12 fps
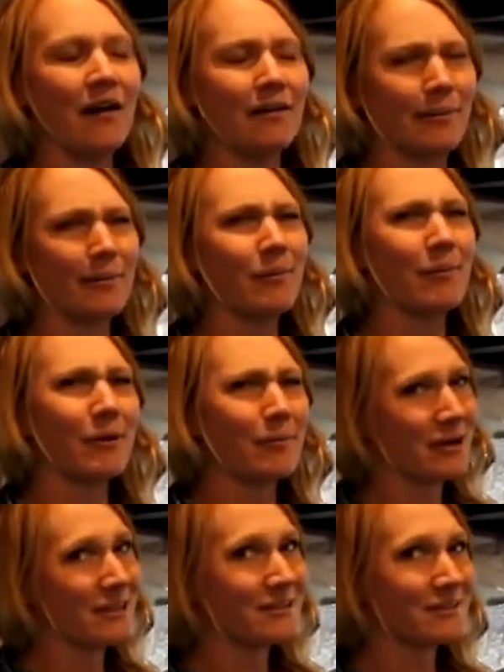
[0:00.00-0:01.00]
a little bit more
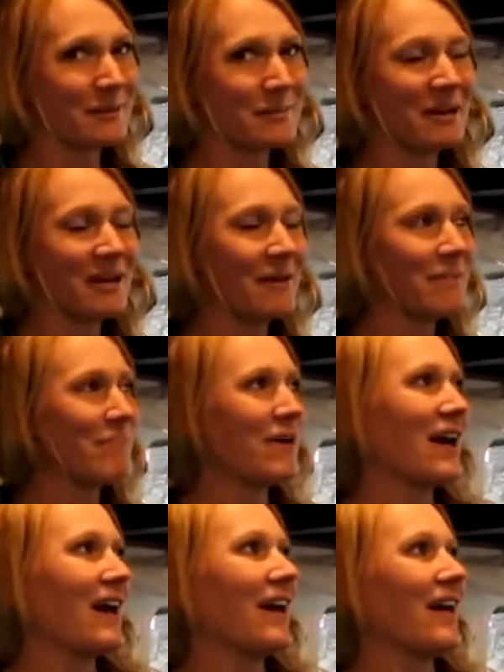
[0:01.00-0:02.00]
brainstorming,
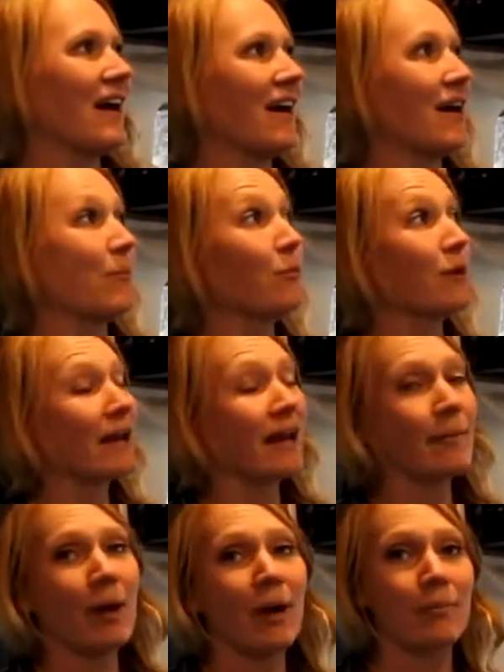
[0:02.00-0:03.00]
but um, we
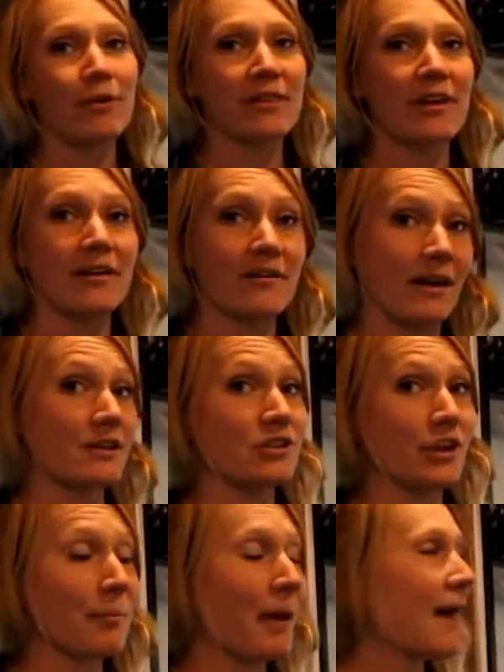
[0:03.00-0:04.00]
came up with an electric